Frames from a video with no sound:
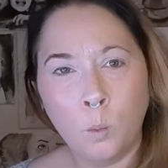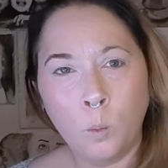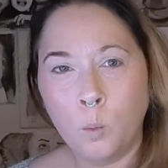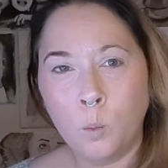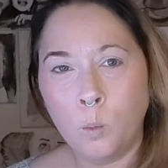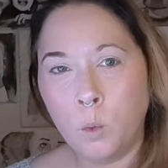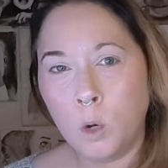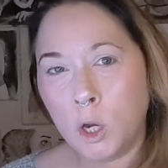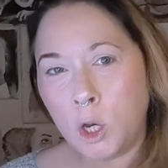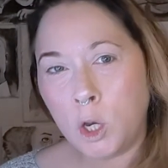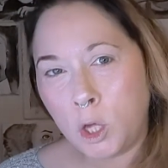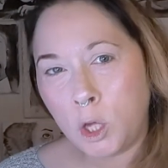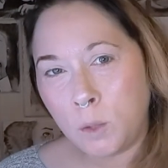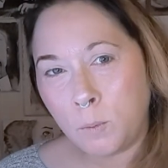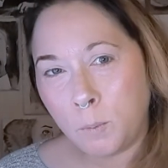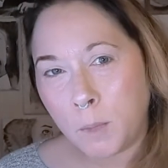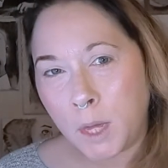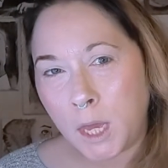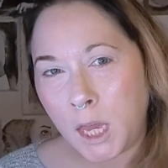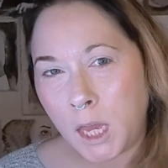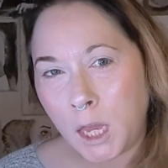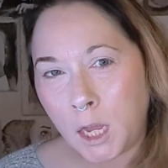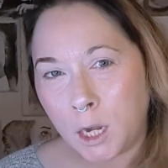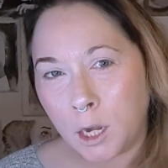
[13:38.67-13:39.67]
what do you
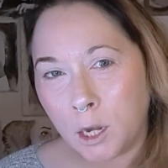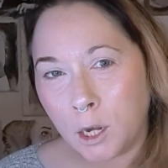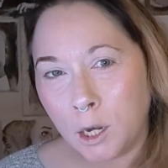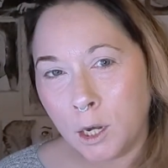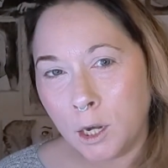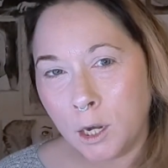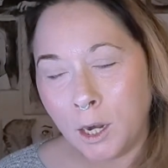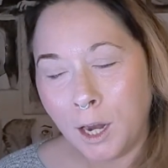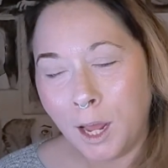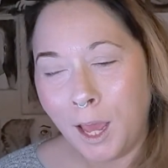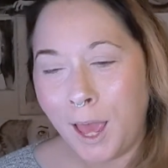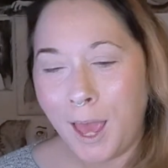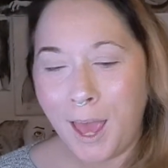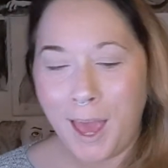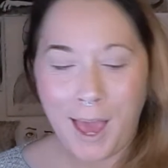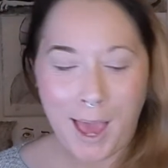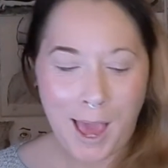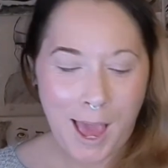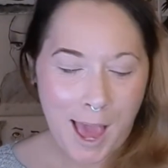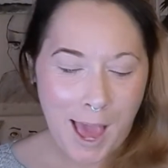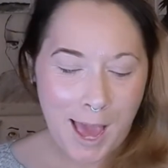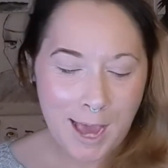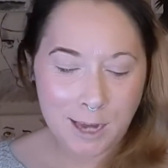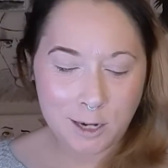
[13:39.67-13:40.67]
mean?
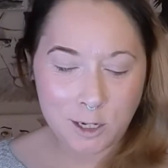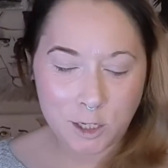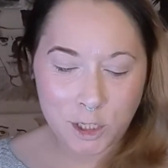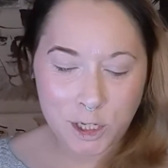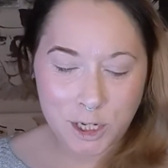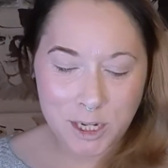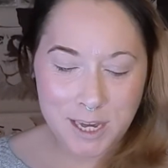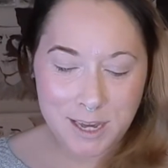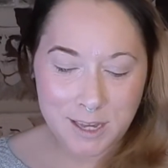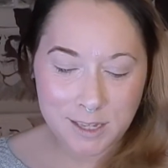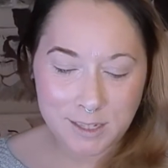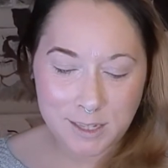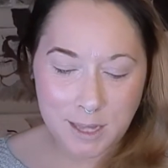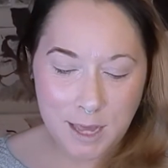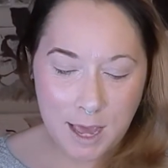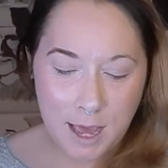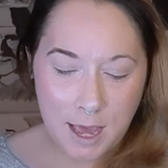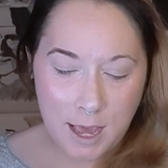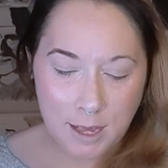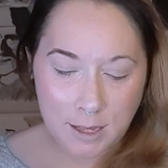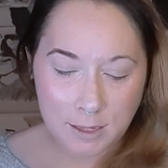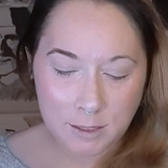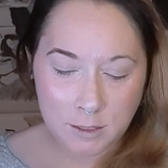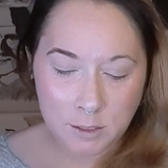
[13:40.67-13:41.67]
And she
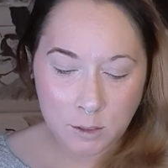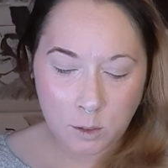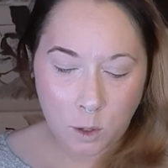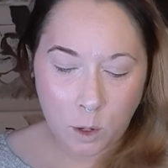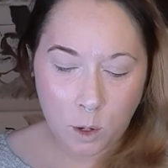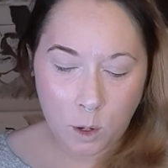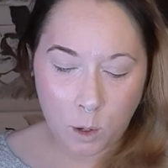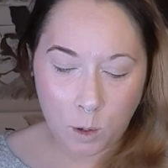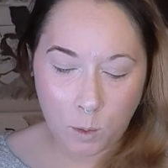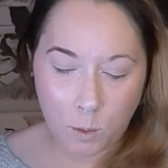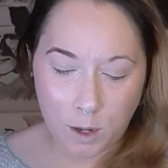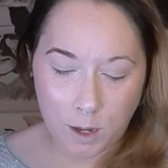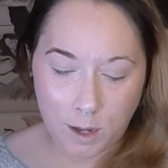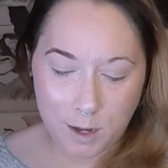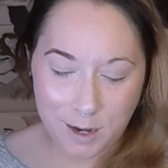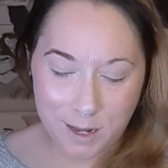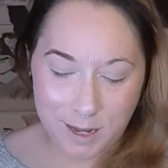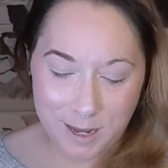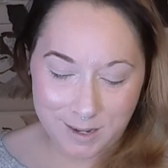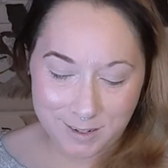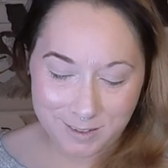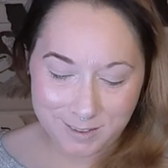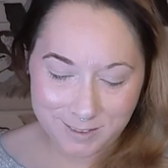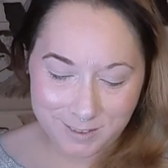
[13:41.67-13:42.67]
says, oh,
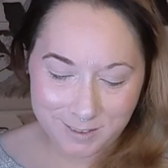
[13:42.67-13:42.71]
honey,